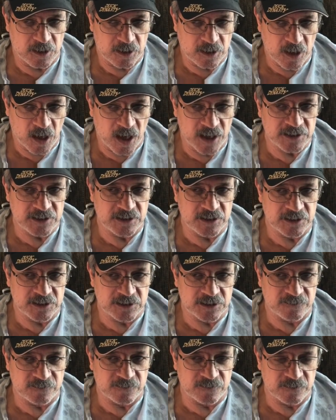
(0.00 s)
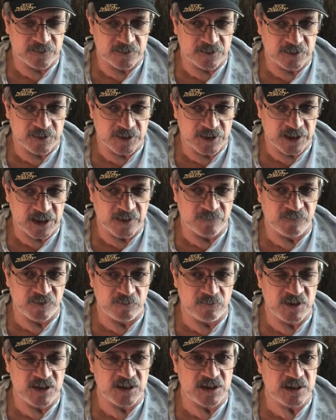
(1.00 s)
God's
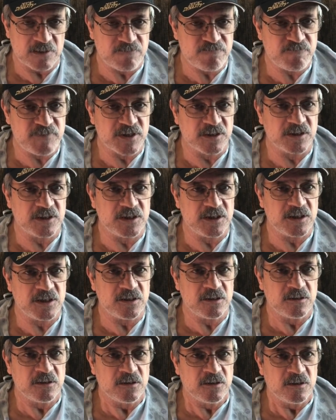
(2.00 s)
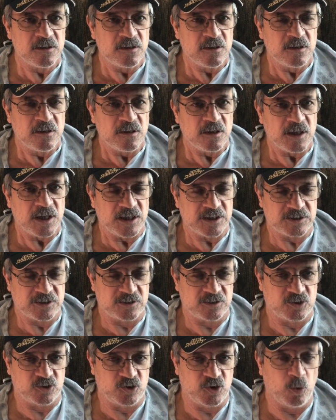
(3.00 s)
given me the ability, as
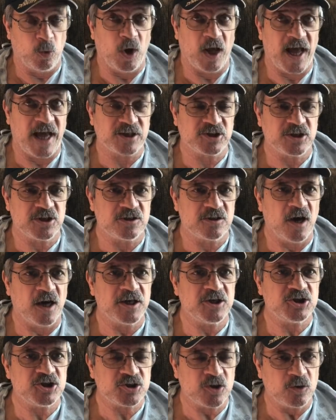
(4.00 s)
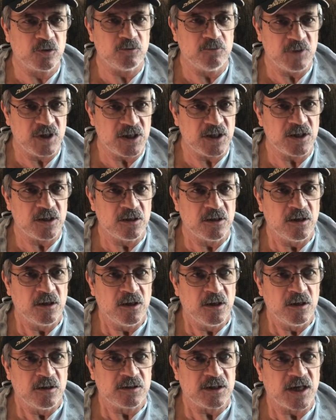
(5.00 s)
well, actually, God has shown me
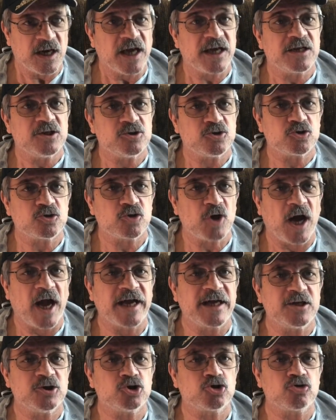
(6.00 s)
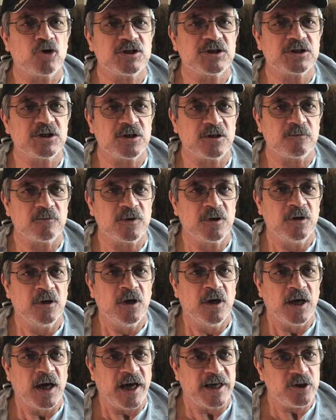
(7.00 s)
that I can tr- I can trust Him.
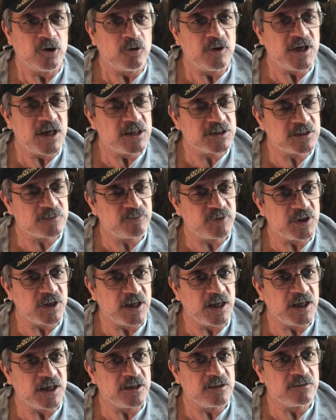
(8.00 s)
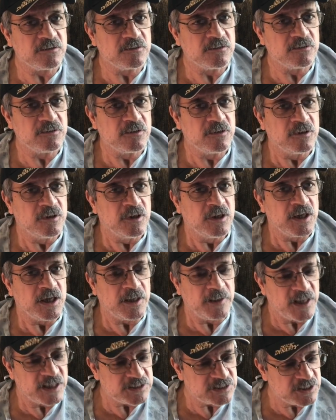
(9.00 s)
I know He has a plan,
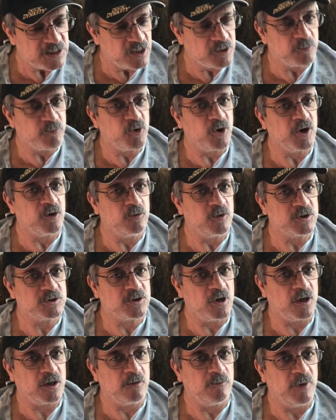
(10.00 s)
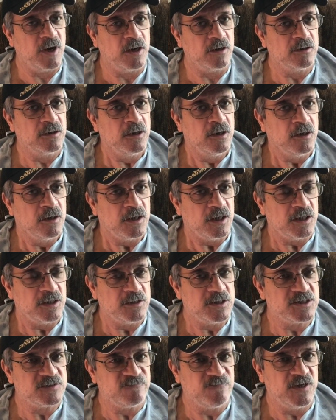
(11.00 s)
and that's the other part I want to talk about
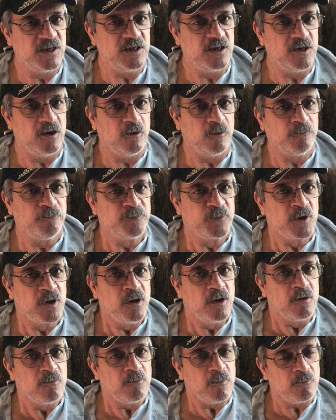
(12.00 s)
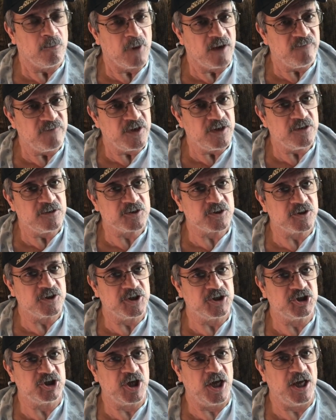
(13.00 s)
in this video. My videos are
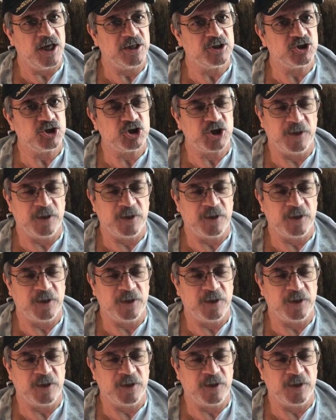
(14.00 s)
going to change.